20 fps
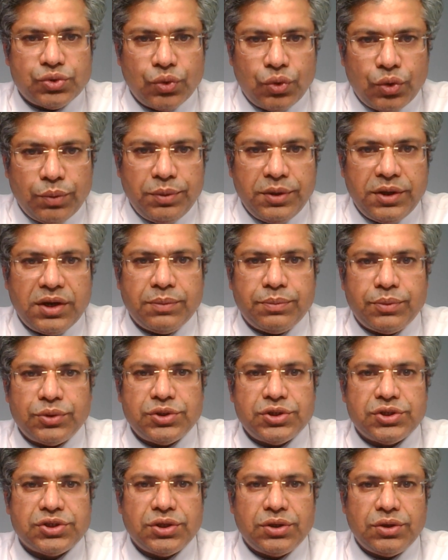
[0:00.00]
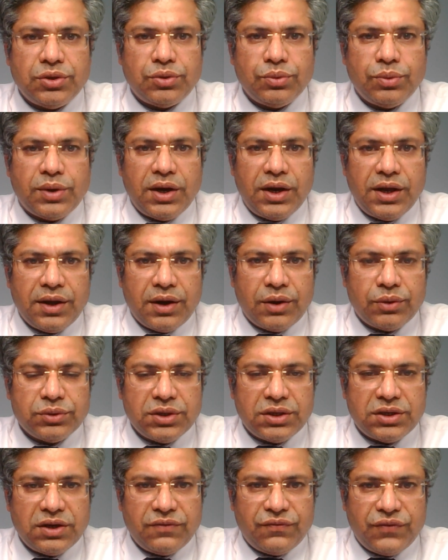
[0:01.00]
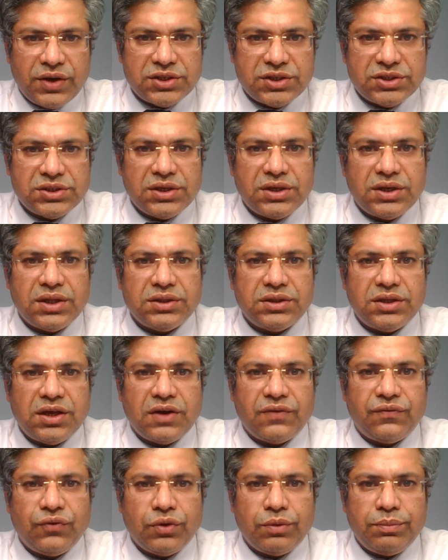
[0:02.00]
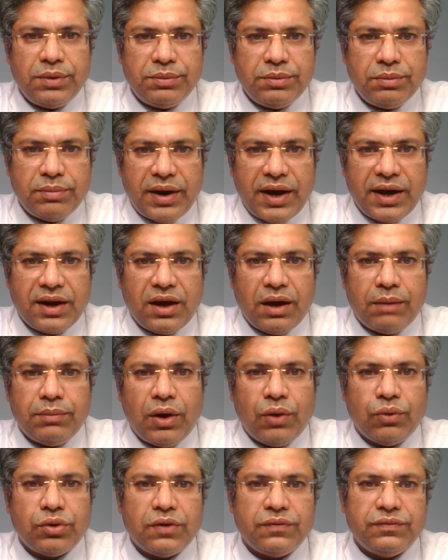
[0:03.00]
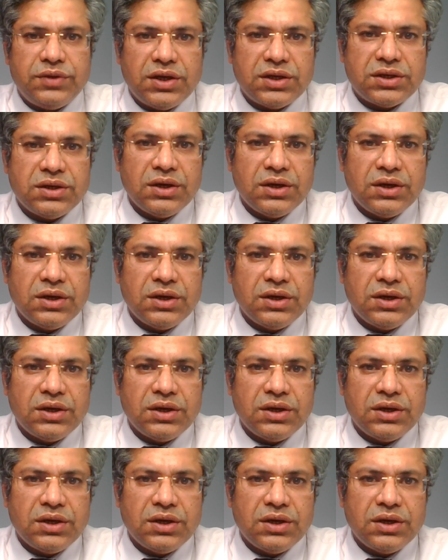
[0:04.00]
should be in a position to clear out that infection, and therefore baby might come out of